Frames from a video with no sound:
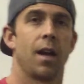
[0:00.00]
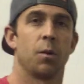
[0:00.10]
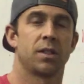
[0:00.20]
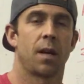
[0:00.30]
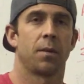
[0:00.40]
Hey,
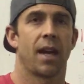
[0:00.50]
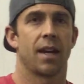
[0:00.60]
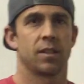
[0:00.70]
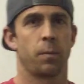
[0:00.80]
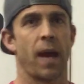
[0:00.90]
what's up
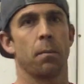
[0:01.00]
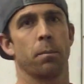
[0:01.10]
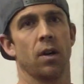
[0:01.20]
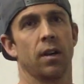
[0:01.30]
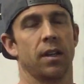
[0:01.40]
guys?
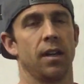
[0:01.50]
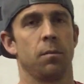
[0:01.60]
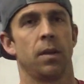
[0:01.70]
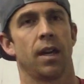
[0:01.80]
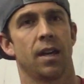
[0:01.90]
Pat Burke at
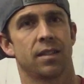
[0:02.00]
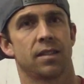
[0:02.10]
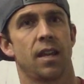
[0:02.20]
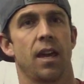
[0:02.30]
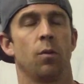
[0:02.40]

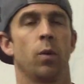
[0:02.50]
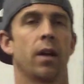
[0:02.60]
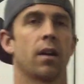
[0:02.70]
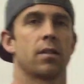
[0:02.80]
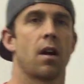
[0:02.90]
MBS, and
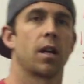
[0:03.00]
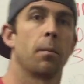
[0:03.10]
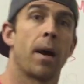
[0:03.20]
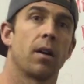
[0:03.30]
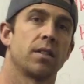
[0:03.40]
we are
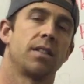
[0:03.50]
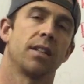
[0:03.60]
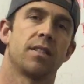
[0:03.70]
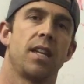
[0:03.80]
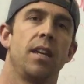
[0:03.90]
talking about
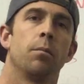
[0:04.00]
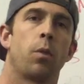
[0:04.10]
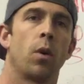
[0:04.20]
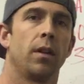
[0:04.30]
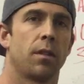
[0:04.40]

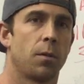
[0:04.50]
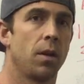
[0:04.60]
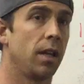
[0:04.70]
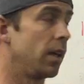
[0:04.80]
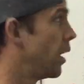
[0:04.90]

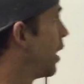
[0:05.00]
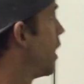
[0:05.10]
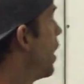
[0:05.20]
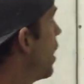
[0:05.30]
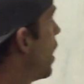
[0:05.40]
16.3.
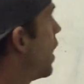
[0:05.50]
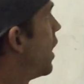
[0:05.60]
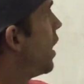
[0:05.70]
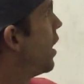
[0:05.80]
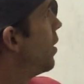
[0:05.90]

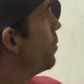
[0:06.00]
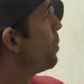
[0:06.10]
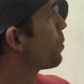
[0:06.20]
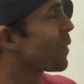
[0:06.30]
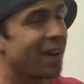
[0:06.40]

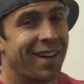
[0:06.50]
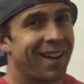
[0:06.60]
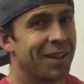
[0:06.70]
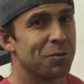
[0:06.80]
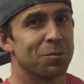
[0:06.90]

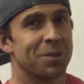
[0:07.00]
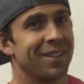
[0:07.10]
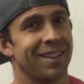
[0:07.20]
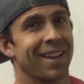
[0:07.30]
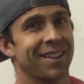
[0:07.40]
I
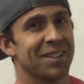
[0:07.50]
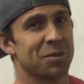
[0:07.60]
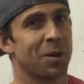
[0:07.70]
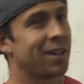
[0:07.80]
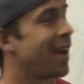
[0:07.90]
really like
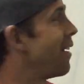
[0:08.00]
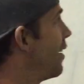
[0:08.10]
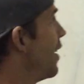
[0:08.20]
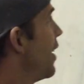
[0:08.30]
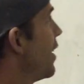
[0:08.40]
this
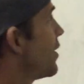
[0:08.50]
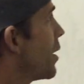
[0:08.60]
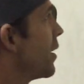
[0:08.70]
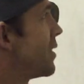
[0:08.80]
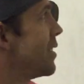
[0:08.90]
workout.
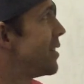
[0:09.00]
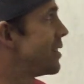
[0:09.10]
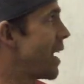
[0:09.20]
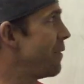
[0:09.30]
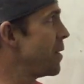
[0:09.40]
So it's
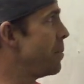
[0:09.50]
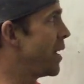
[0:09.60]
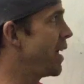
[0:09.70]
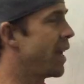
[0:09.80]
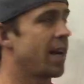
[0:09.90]

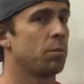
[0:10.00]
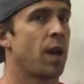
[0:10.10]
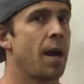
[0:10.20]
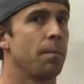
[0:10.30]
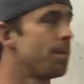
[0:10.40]
7-minute
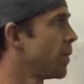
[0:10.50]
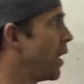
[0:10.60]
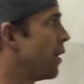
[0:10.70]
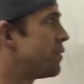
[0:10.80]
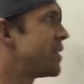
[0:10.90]
AMRAP
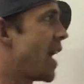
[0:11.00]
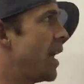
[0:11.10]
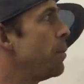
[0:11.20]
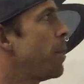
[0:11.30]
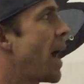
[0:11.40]
of
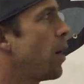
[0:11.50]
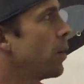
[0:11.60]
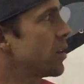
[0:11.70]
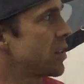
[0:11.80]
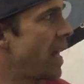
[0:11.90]
10
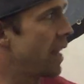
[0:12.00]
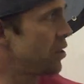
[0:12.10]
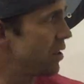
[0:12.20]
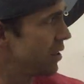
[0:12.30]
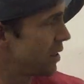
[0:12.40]
power
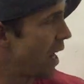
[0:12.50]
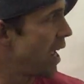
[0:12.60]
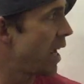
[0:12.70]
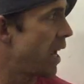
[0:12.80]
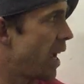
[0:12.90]
snatches
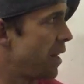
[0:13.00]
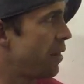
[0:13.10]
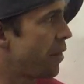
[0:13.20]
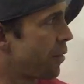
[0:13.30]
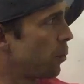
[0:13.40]

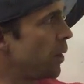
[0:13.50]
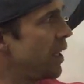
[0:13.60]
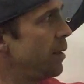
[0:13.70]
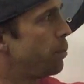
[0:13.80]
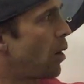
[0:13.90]
and
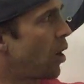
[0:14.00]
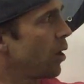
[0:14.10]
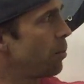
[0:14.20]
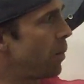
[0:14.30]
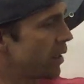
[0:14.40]
3
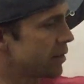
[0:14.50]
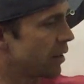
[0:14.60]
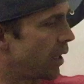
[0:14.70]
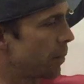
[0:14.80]
bar muscle